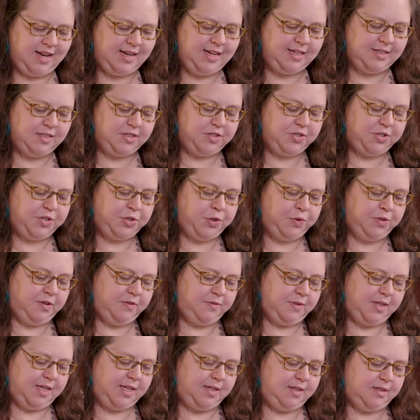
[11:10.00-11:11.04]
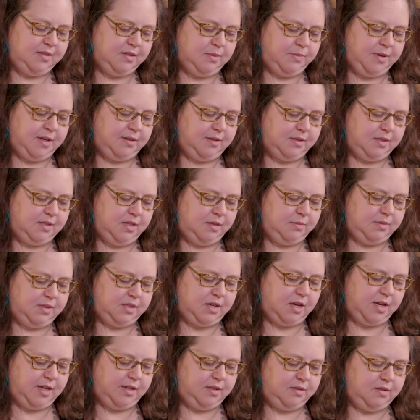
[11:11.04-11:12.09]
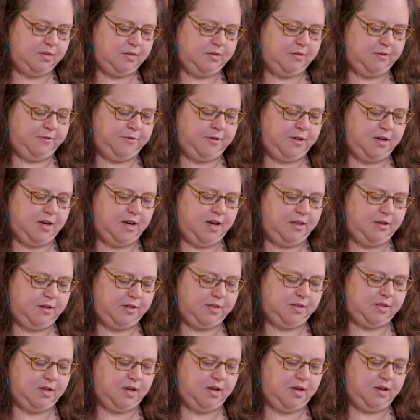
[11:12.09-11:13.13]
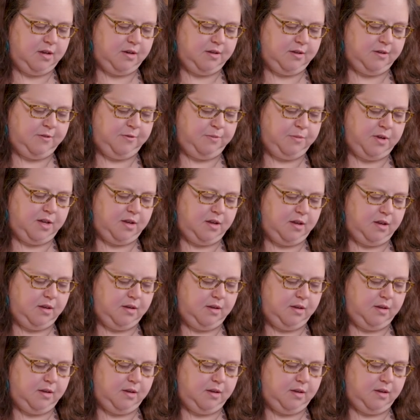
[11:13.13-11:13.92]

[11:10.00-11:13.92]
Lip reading: I need 2 of these, about the same size, for either side of my